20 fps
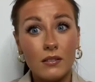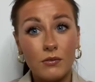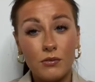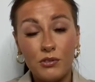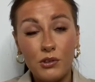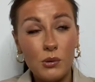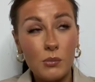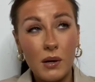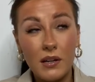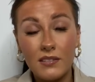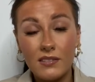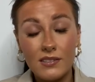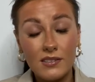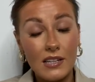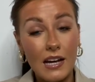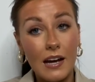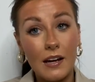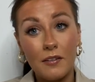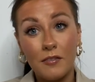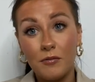few months that
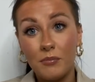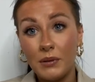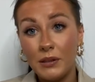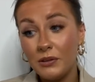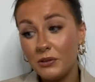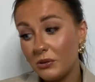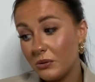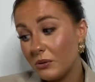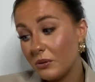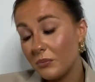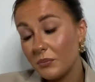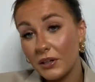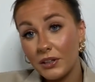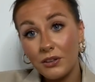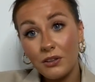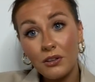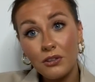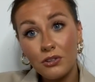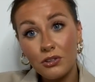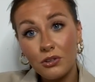I've been doing my
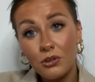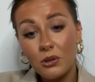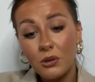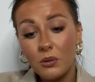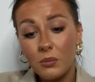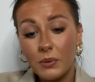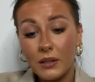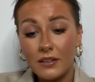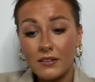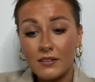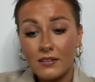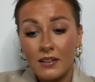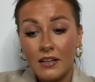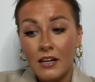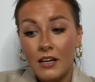YouTube. It's